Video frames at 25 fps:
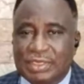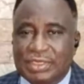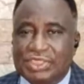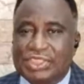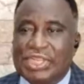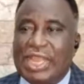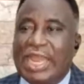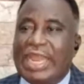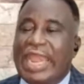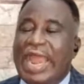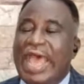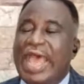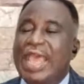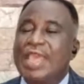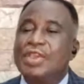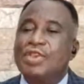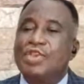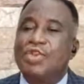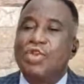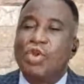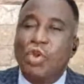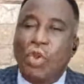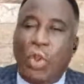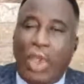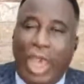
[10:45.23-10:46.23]
shall I
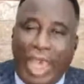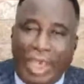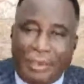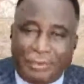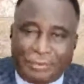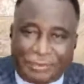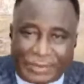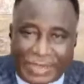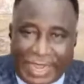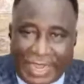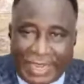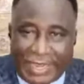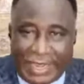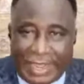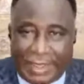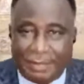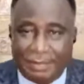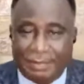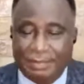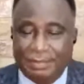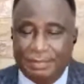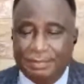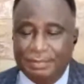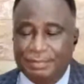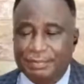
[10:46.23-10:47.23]
go after
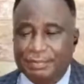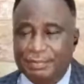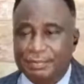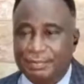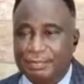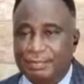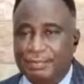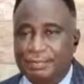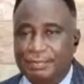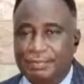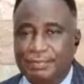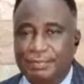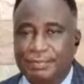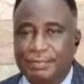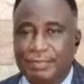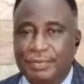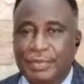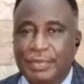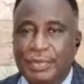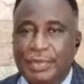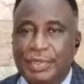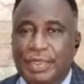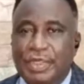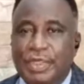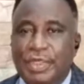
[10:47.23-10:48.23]
them?
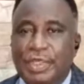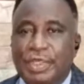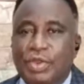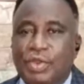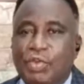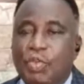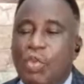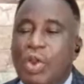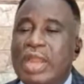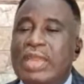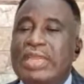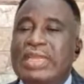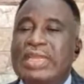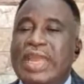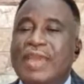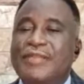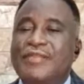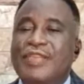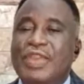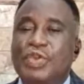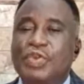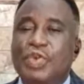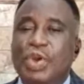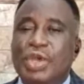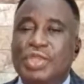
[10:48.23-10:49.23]
What
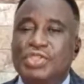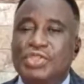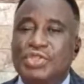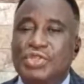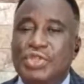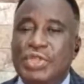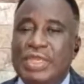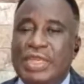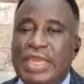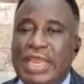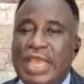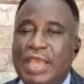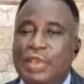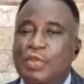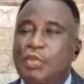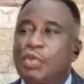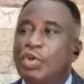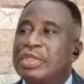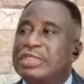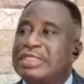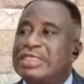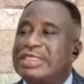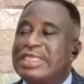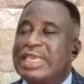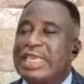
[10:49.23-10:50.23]
David was doing there, he
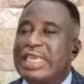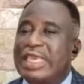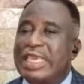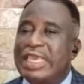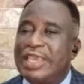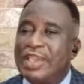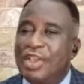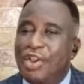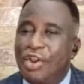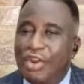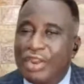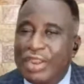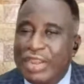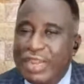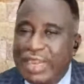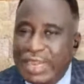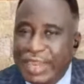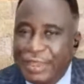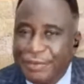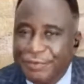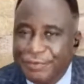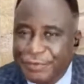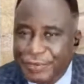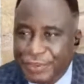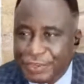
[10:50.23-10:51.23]
was securing
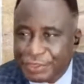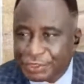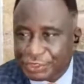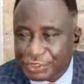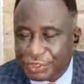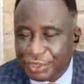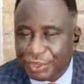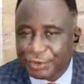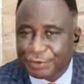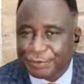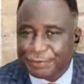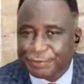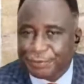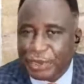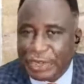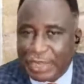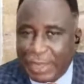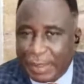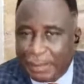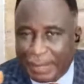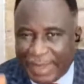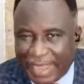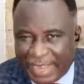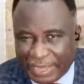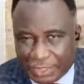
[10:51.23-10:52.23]
a vision for
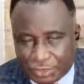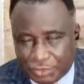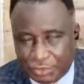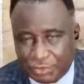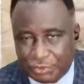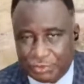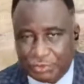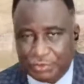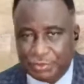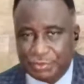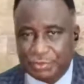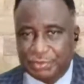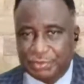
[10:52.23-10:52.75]
the battle.